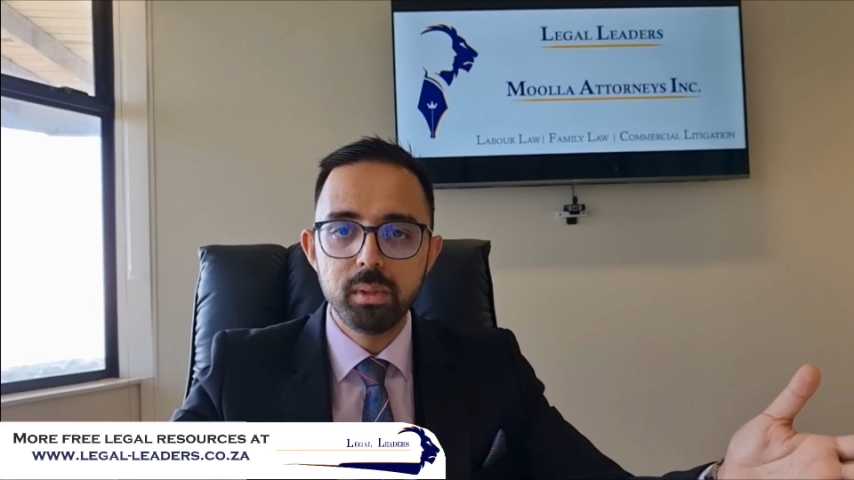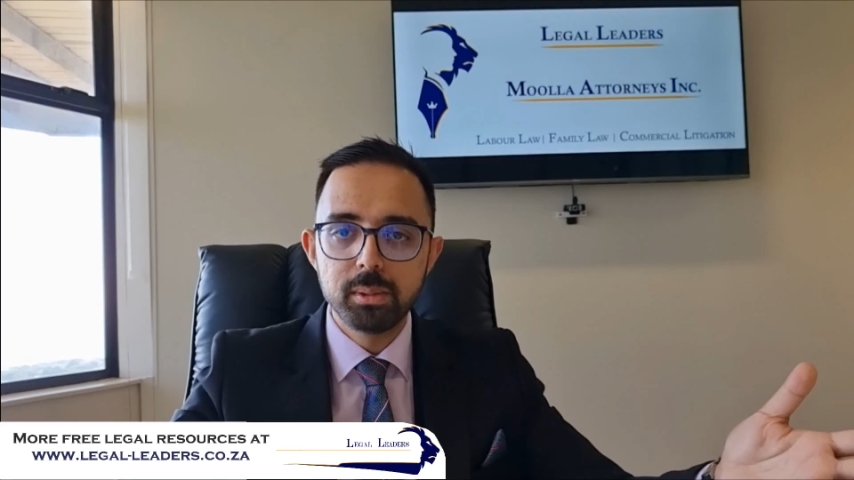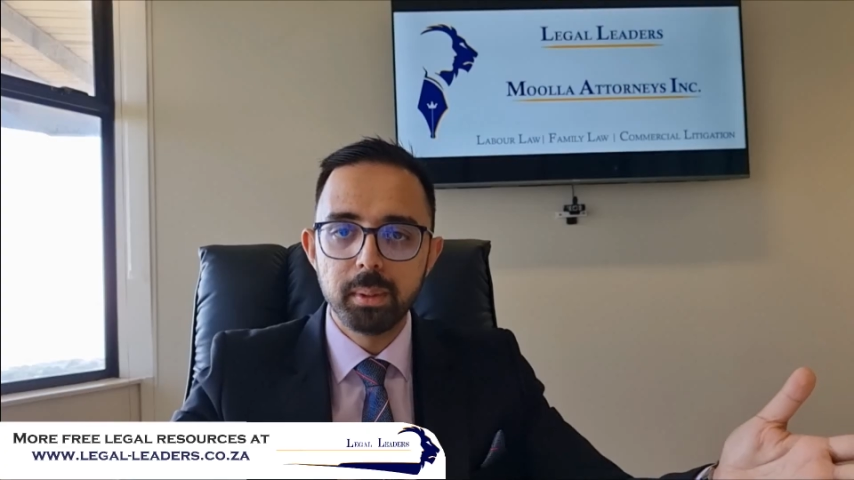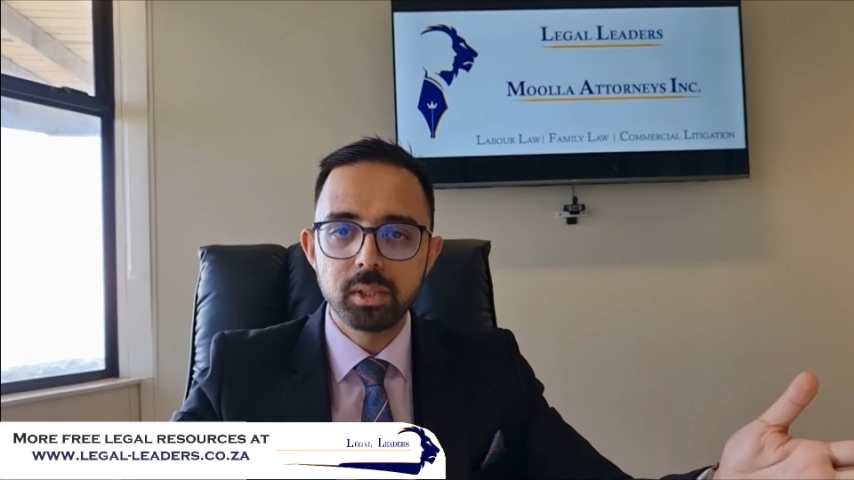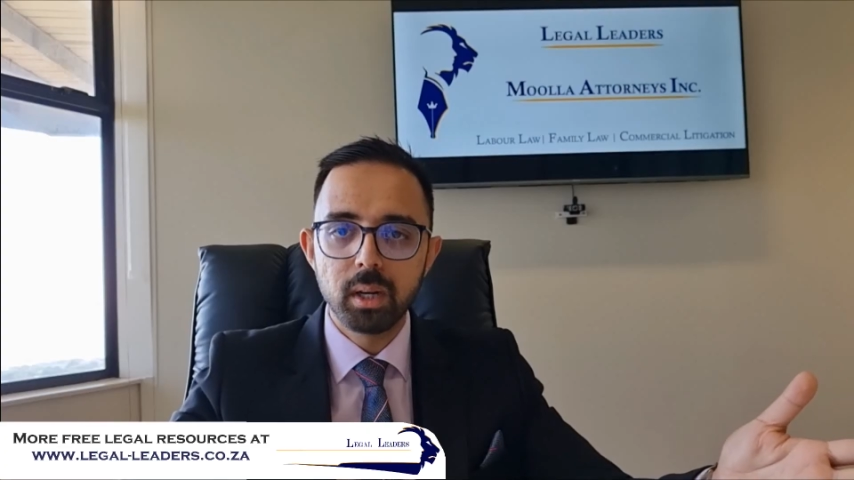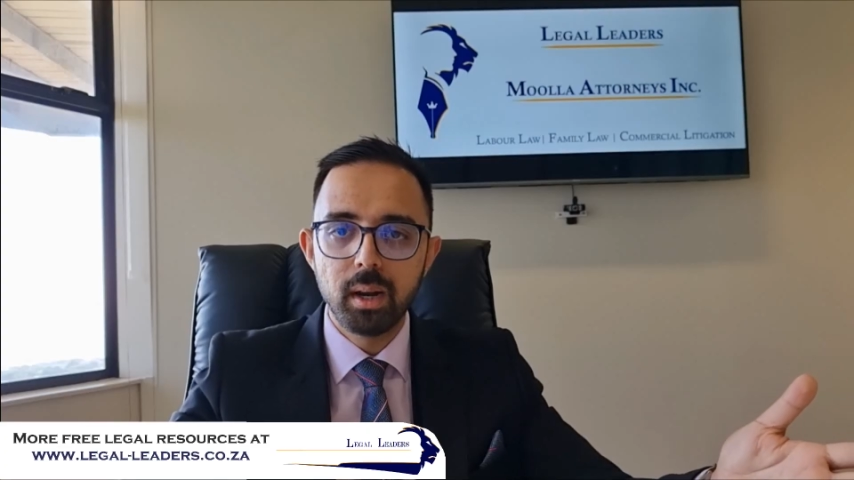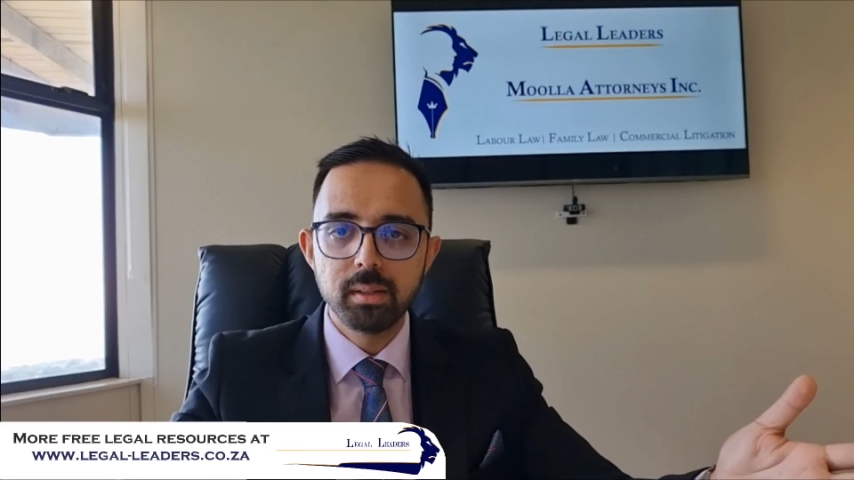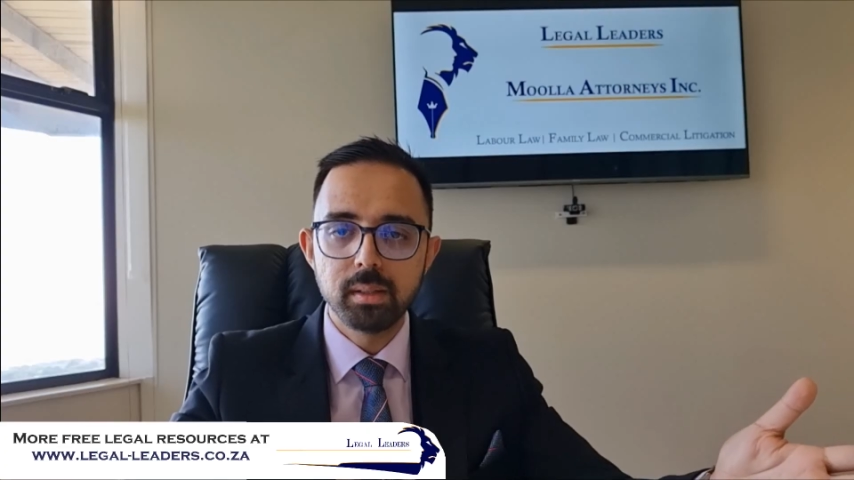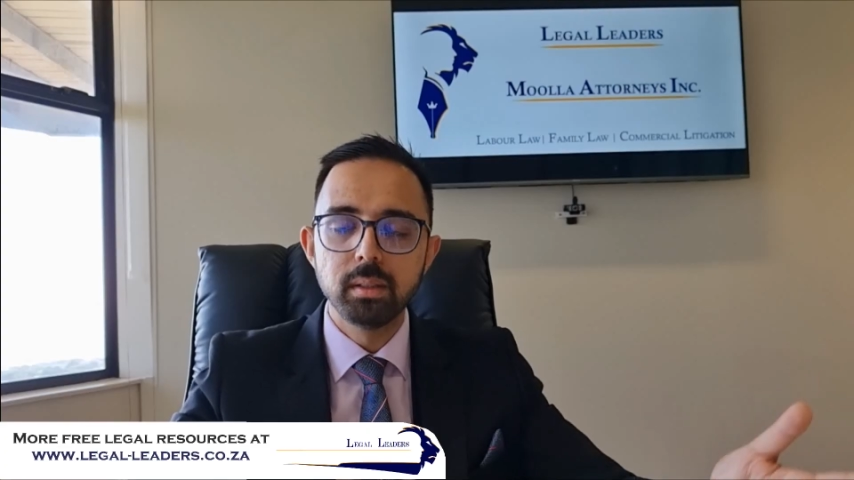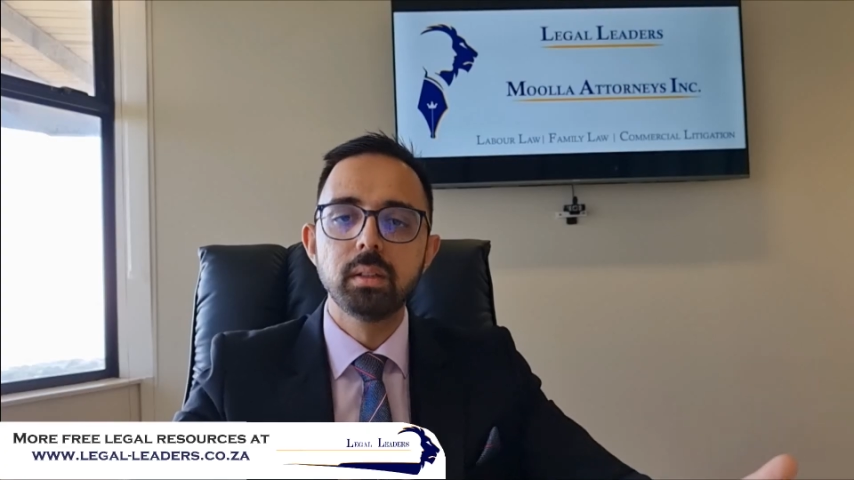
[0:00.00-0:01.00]
we
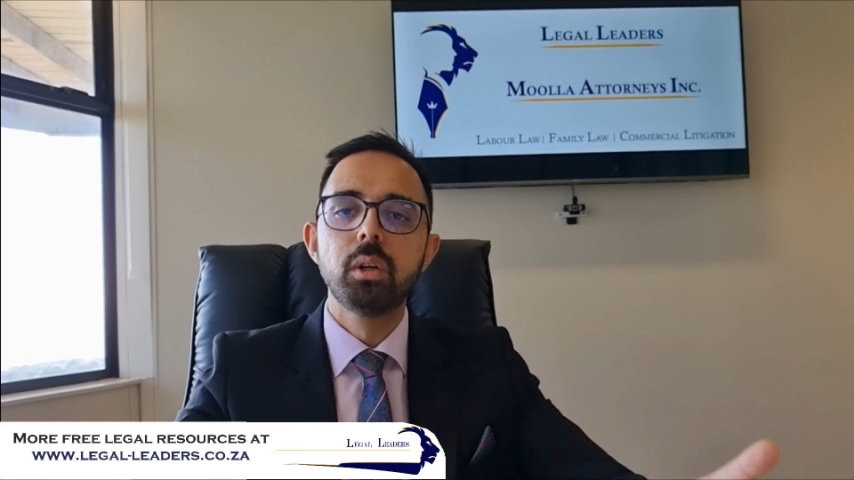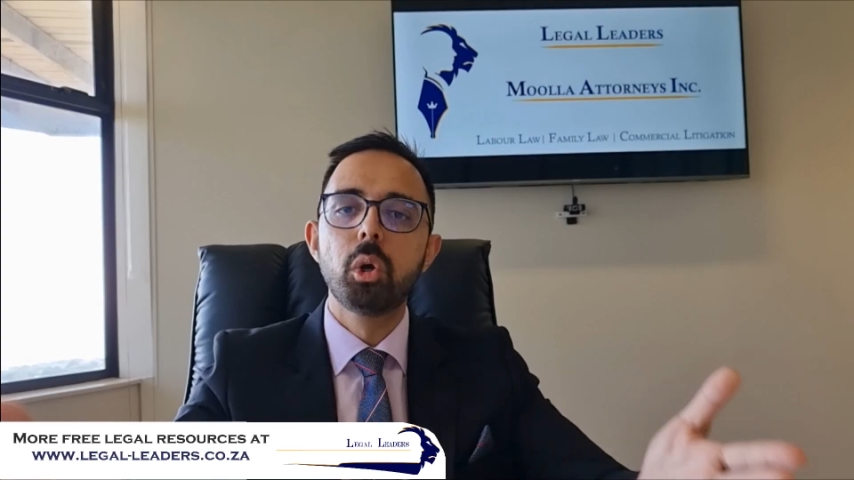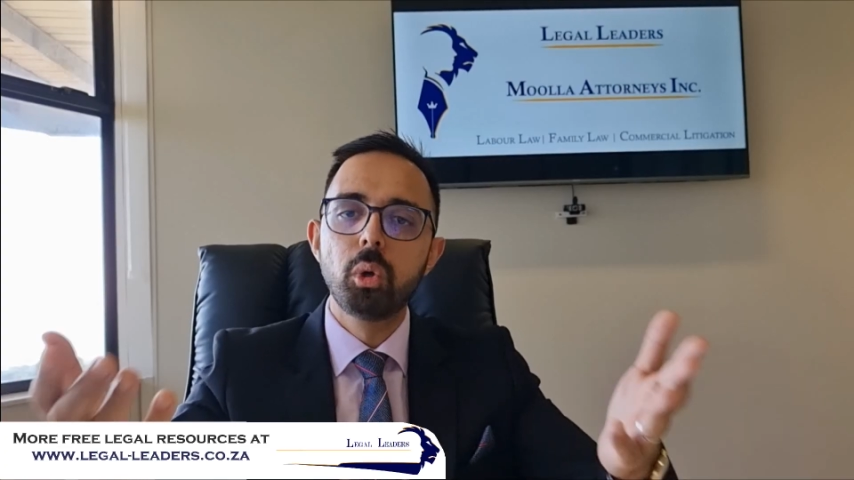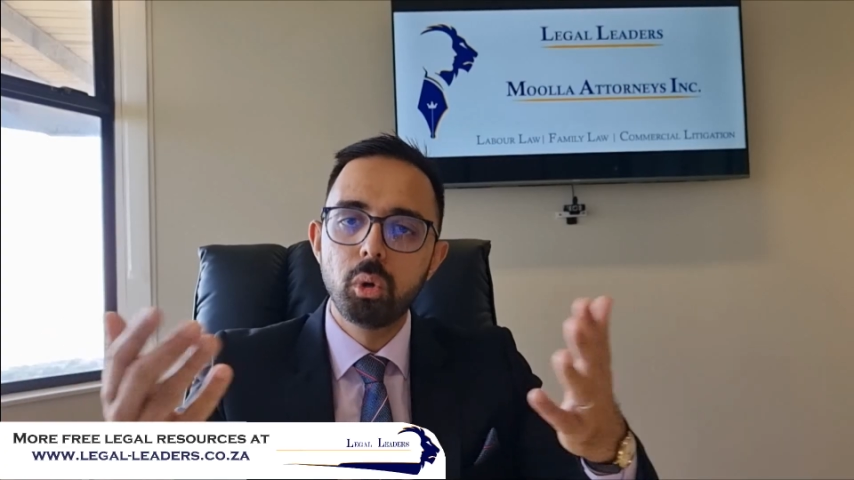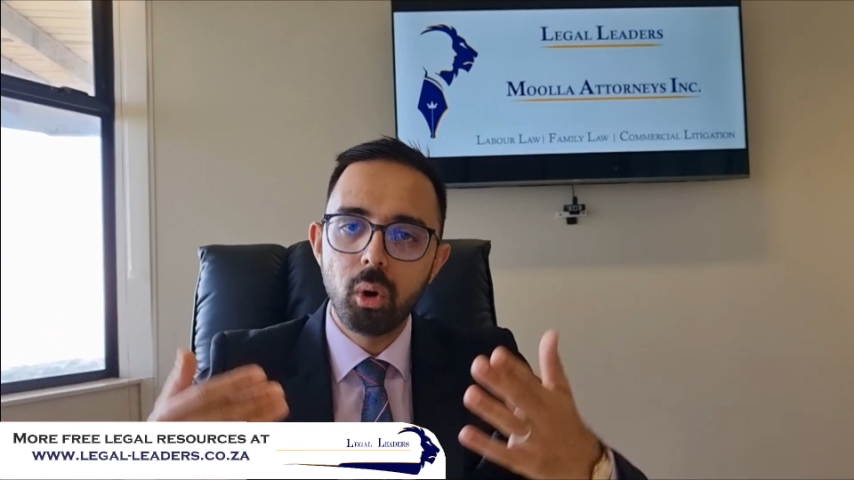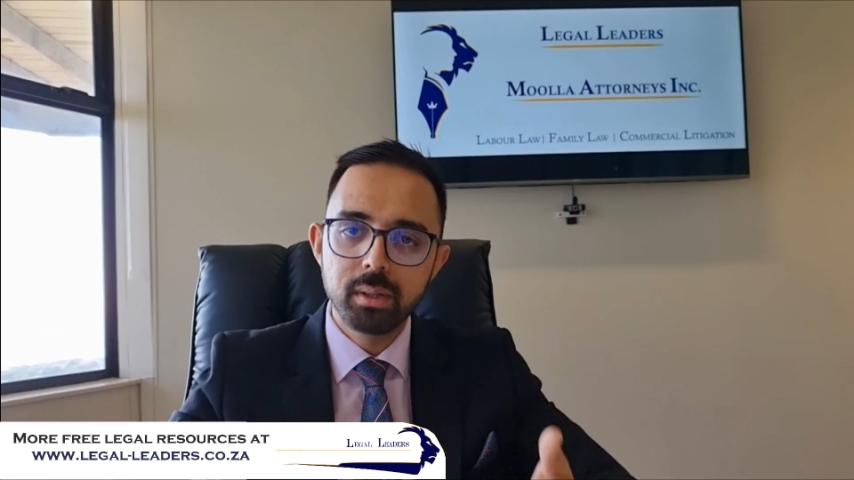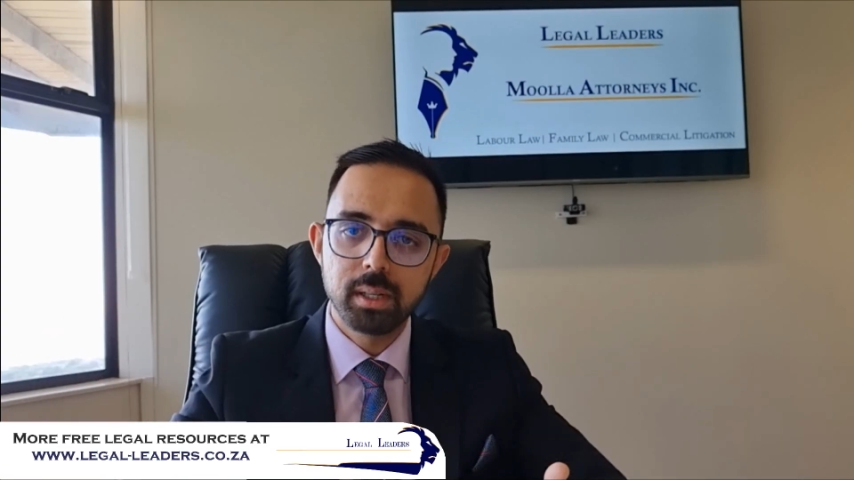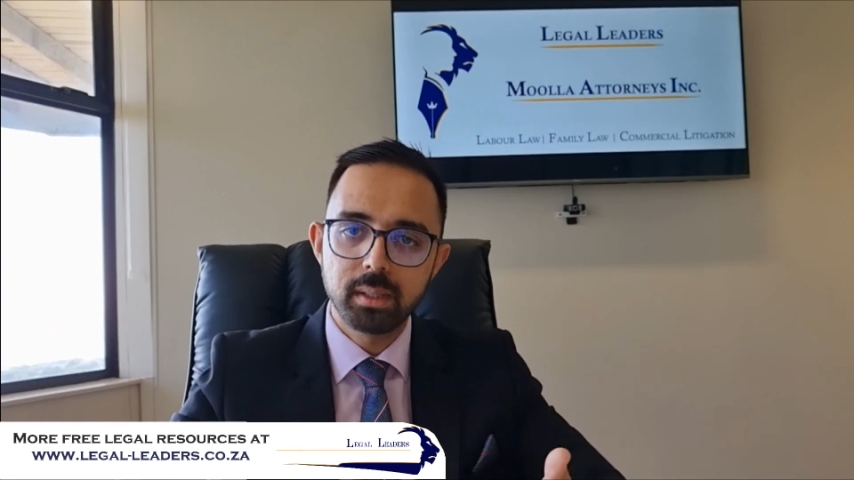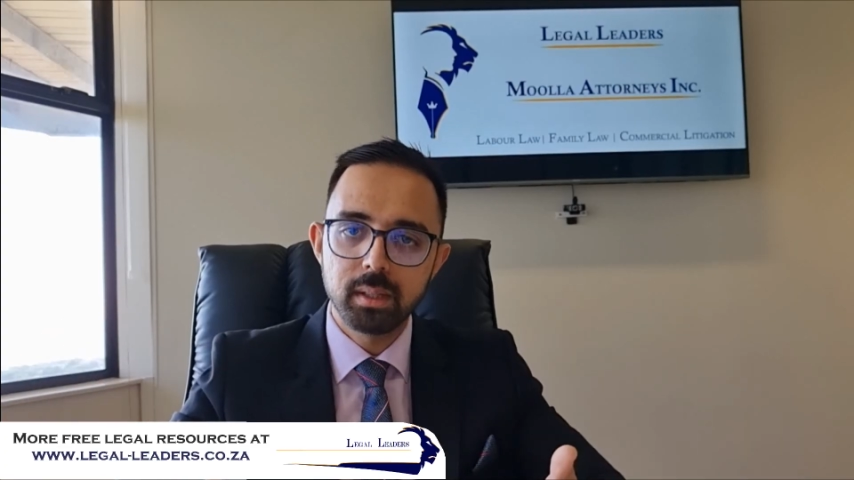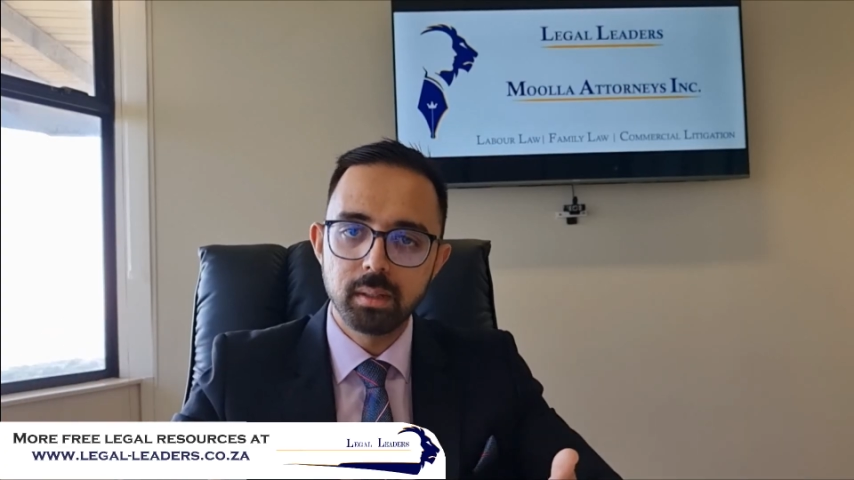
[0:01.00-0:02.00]
specialize in. Contact